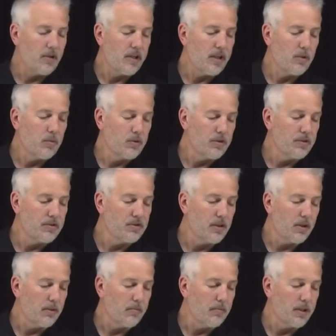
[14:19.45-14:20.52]
equal to
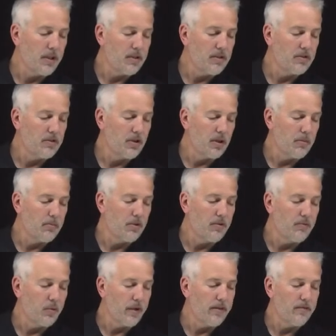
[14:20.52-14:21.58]
some integer number of
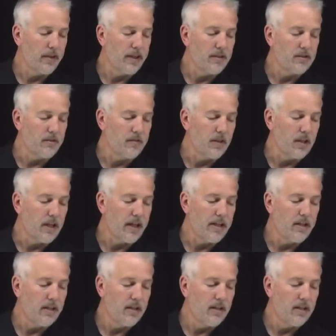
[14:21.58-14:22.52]
wavelengths of the light,